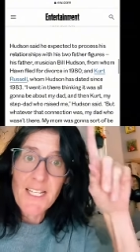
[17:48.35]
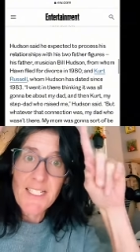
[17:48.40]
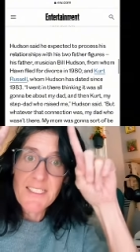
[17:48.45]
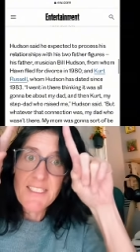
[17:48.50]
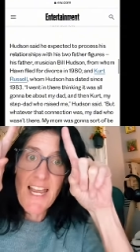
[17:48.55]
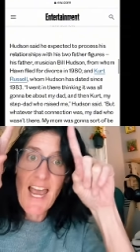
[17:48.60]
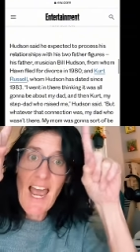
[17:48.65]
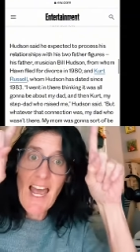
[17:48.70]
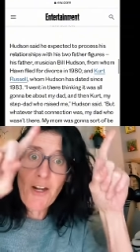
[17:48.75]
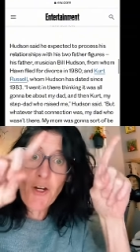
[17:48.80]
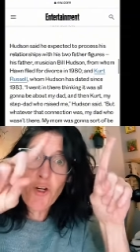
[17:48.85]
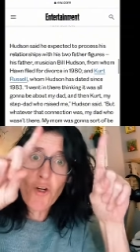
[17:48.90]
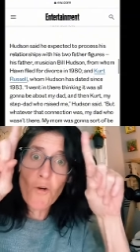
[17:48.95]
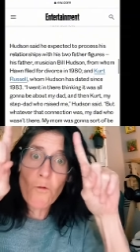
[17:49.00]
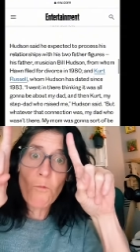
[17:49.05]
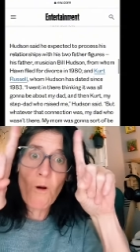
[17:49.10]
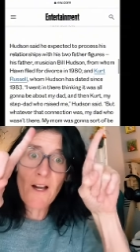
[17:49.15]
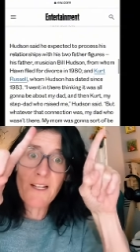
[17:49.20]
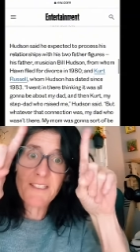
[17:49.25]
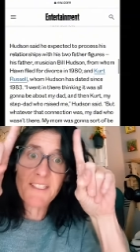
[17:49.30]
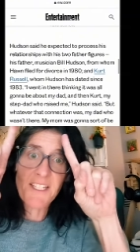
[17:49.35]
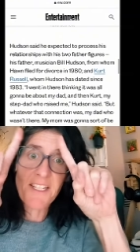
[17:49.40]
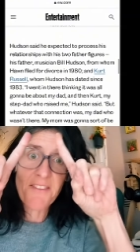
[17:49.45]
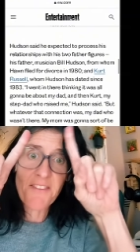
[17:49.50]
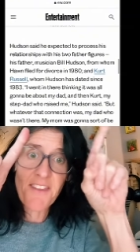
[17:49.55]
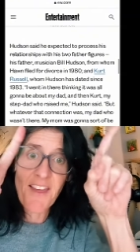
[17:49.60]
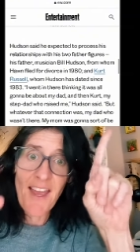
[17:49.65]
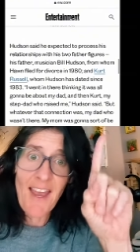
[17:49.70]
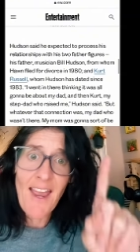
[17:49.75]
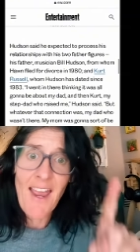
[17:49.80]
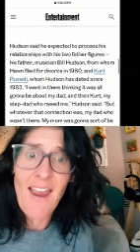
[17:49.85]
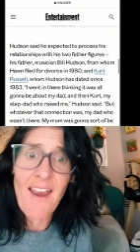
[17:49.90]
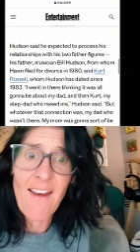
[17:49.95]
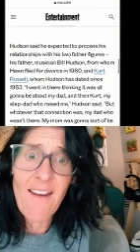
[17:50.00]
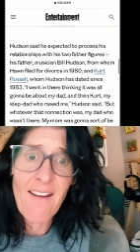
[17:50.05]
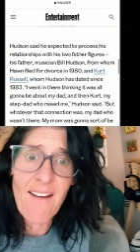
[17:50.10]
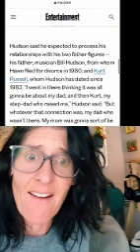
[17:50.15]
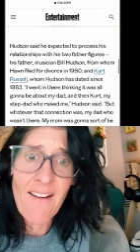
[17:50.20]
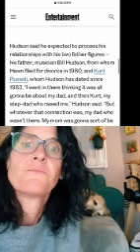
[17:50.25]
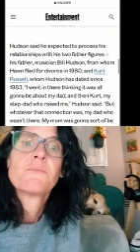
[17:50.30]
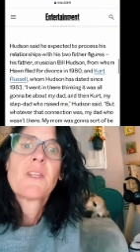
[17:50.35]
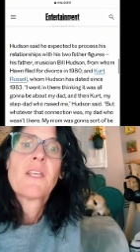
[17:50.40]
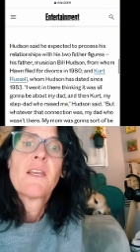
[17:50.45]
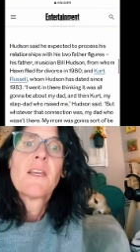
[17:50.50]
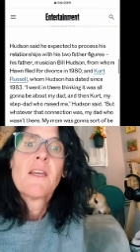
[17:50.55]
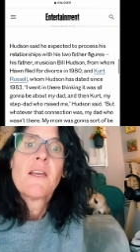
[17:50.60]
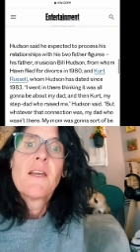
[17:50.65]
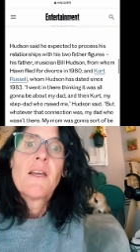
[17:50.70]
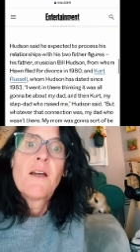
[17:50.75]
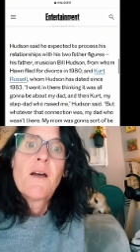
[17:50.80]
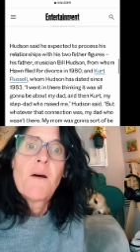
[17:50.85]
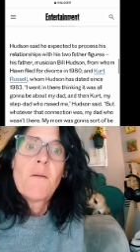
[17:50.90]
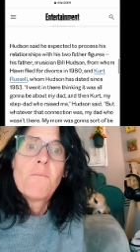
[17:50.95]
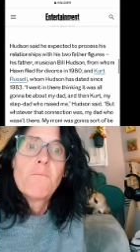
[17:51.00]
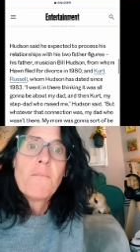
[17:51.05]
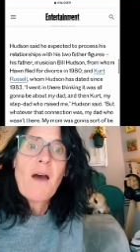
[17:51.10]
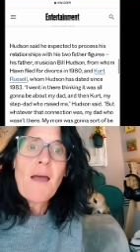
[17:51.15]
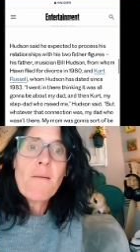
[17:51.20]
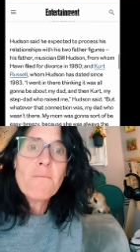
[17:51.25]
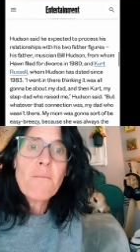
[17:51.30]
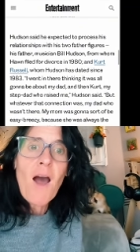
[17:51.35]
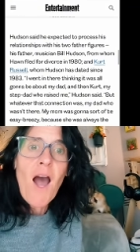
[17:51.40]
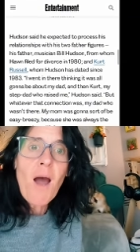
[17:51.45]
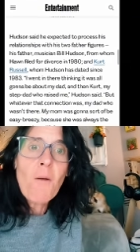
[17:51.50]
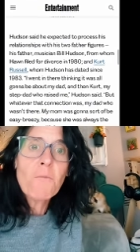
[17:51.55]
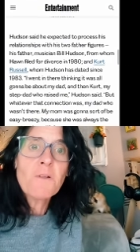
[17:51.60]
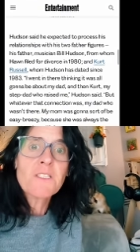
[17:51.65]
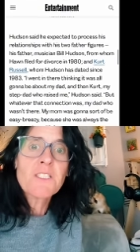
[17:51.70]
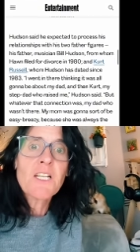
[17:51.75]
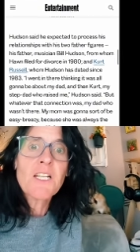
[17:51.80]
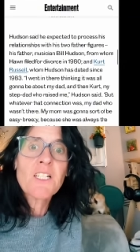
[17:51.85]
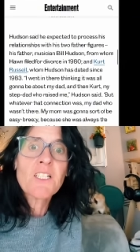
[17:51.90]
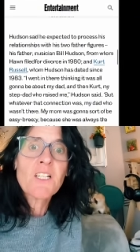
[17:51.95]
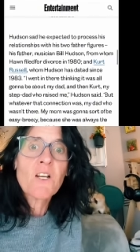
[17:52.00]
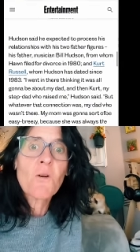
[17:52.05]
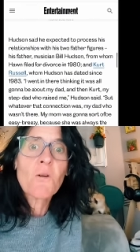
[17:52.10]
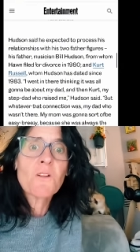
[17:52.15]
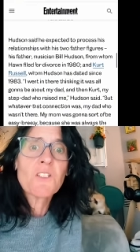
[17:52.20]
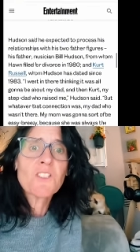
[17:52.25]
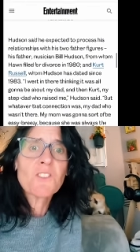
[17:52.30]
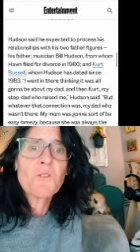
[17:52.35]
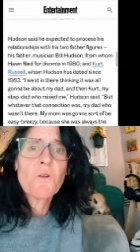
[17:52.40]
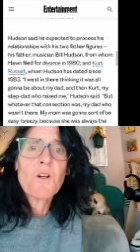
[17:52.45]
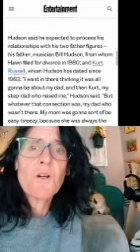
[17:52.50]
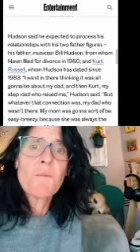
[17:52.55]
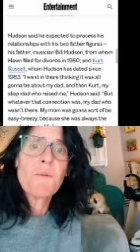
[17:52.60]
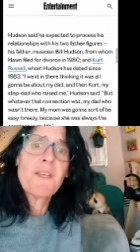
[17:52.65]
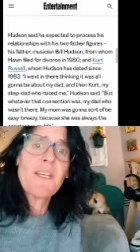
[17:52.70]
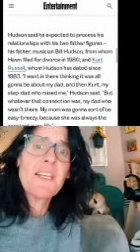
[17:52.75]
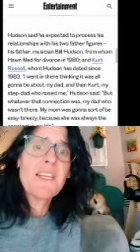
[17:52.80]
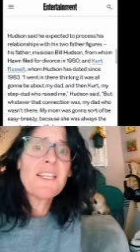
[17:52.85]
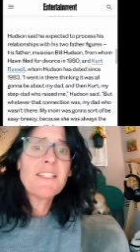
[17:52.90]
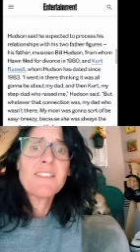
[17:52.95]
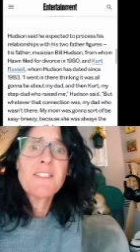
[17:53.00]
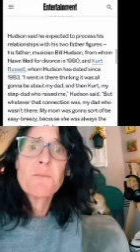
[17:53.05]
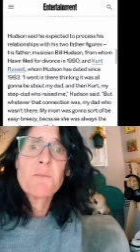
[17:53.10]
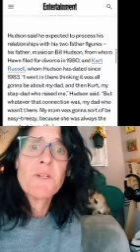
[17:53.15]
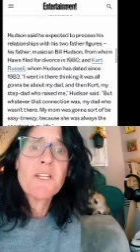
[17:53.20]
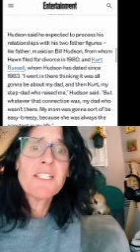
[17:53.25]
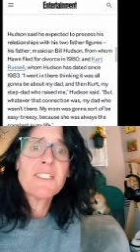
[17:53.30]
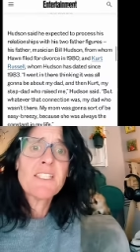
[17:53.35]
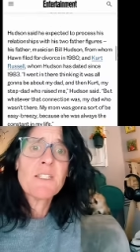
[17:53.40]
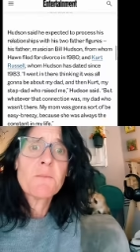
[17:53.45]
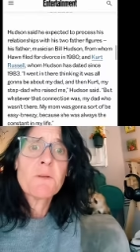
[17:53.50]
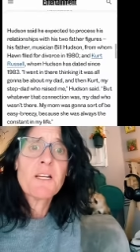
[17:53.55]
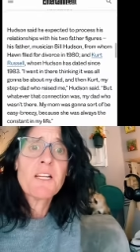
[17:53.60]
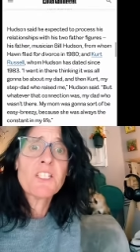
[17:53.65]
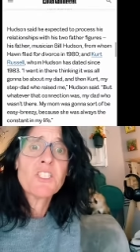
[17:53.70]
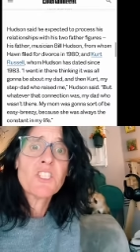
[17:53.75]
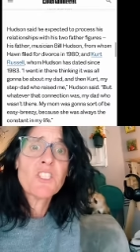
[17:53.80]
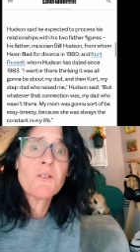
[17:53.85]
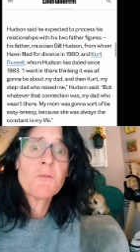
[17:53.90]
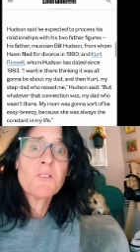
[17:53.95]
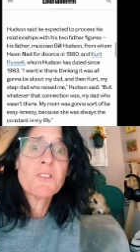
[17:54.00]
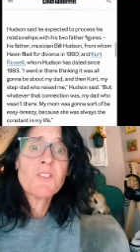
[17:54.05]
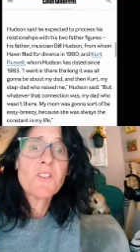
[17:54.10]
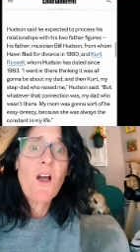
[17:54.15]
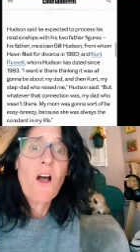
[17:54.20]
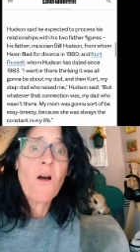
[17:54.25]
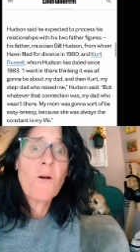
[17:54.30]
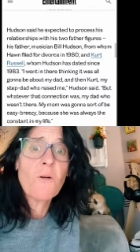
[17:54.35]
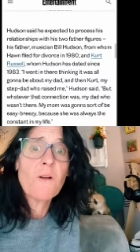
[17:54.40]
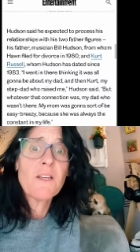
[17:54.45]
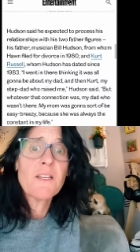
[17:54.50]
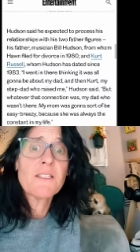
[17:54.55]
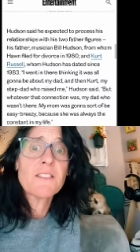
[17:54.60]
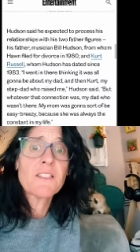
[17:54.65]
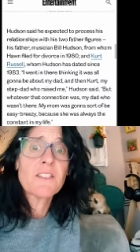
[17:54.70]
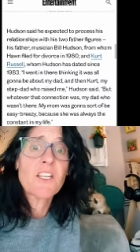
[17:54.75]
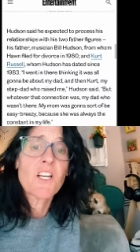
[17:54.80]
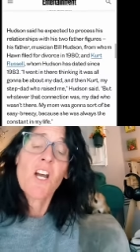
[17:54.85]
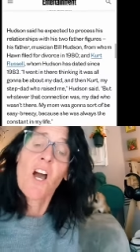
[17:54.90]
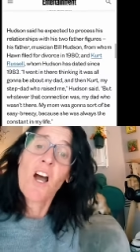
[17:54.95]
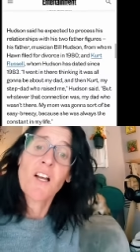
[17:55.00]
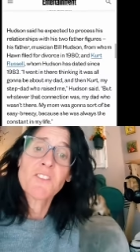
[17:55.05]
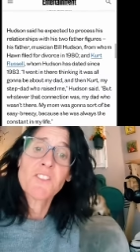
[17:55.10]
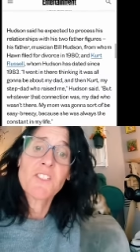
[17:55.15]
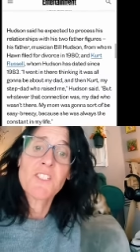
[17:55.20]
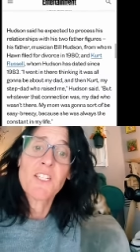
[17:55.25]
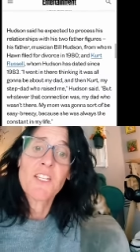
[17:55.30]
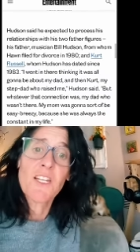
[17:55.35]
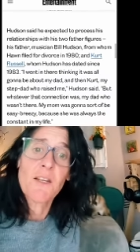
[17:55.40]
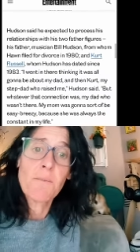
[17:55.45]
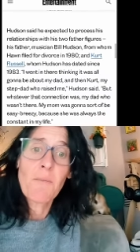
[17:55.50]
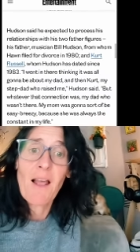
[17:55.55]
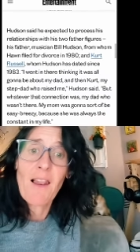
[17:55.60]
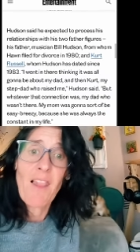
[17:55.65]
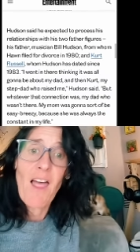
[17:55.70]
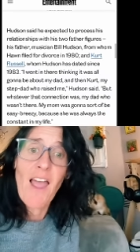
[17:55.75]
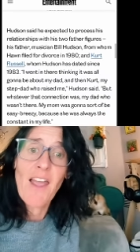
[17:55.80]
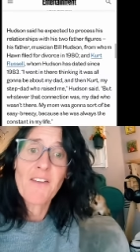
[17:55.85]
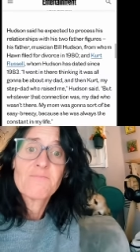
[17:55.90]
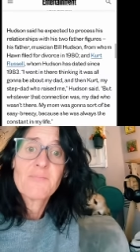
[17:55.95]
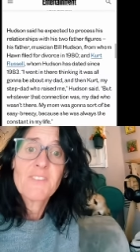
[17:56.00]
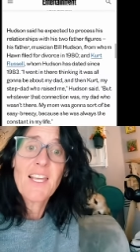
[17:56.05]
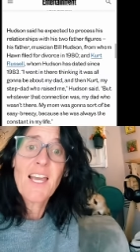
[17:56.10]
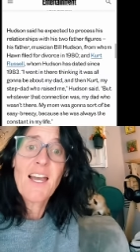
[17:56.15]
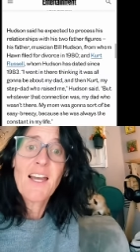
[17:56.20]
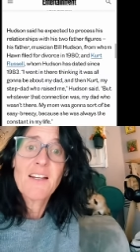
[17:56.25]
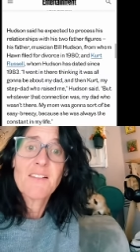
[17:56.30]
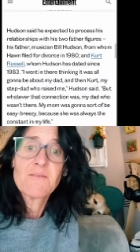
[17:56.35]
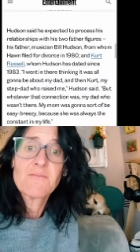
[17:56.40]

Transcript: Dad who wasn't there. My mom was going to sort of be easy breezy because she was always the constant in my life. Yeah.